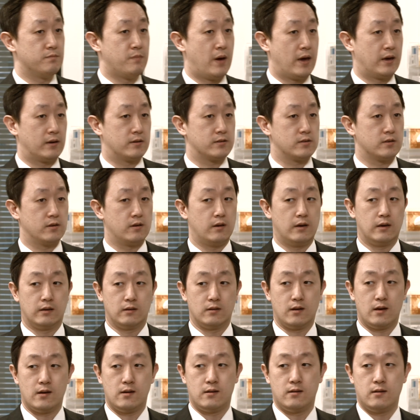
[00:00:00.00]
makes
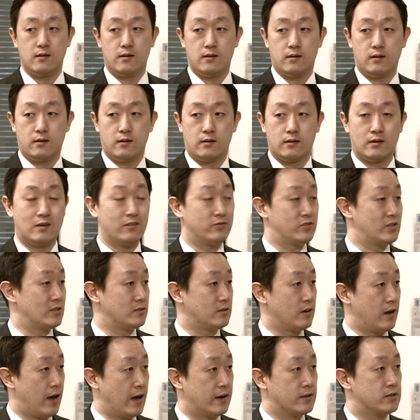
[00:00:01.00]
it gives
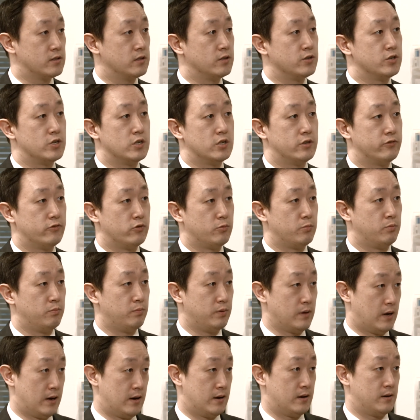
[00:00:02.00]
us an excellent gingival
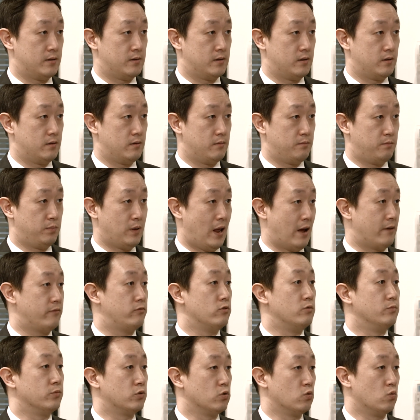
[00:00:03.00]

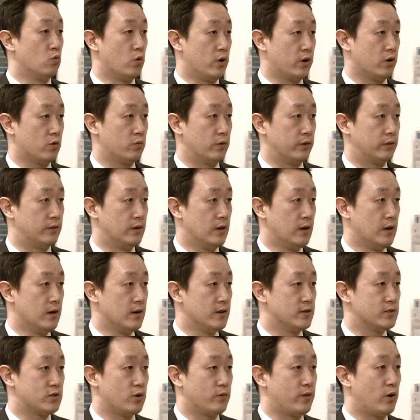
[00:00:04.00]
platform to work with,
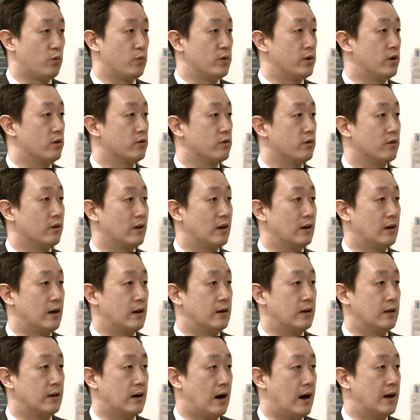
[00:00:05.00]
so that we're not going to get
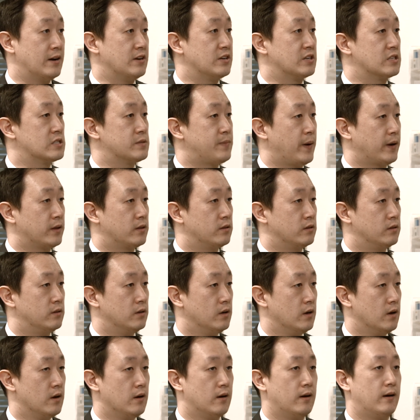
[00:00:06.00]
any
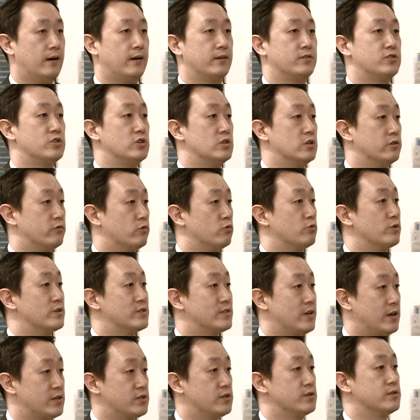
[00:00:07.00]
unexpected gingival
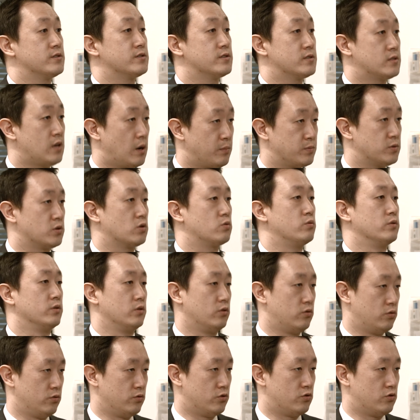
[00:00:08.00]
recession subsequent to